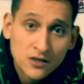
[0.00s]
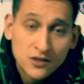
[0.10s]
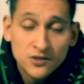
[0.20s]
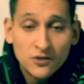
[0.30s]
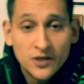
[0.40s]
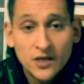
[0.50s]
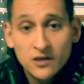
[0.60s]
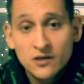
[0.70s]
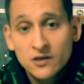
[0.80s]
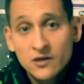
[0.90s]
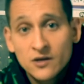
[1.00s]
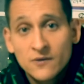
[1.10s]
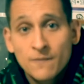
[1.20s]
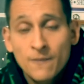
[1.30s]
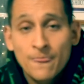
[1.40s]
So yeah,
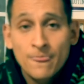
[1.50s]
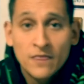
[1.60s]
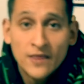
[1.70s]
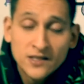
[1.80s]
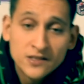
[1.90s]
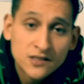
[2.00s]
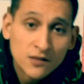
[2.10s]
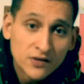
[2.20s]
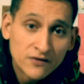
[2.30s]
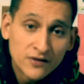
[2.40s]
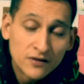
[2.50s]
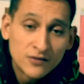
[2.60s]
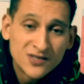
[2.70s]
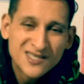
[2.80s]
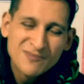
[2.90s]
that's just something,
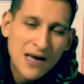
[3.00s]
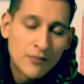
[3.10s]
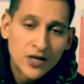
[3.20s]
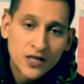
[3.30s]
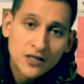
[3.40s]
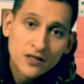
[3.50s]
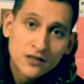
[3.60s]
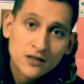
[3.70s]
just my opinion.